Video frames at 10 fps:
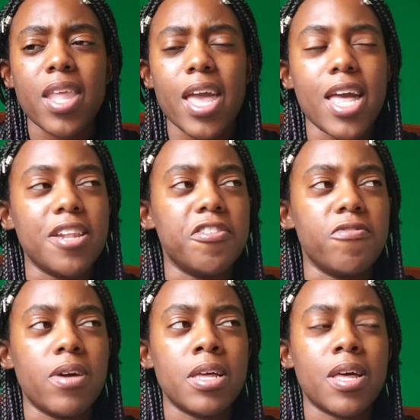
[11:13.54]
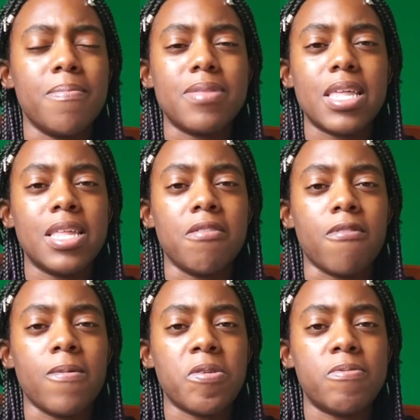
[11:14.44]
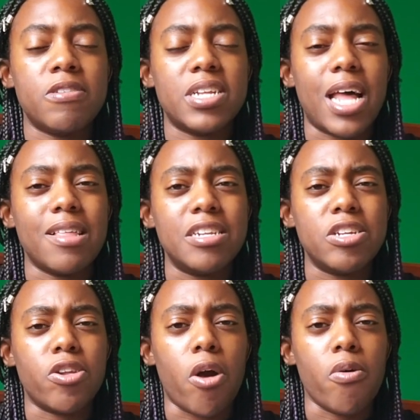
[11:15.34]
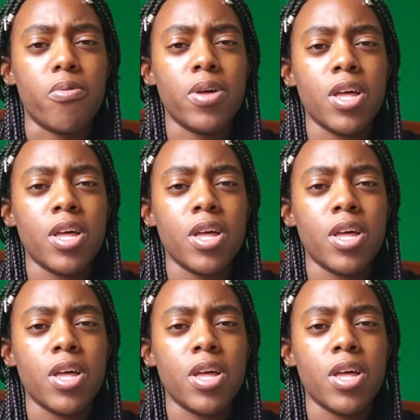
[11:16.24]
And do I completely agree with her personality? No.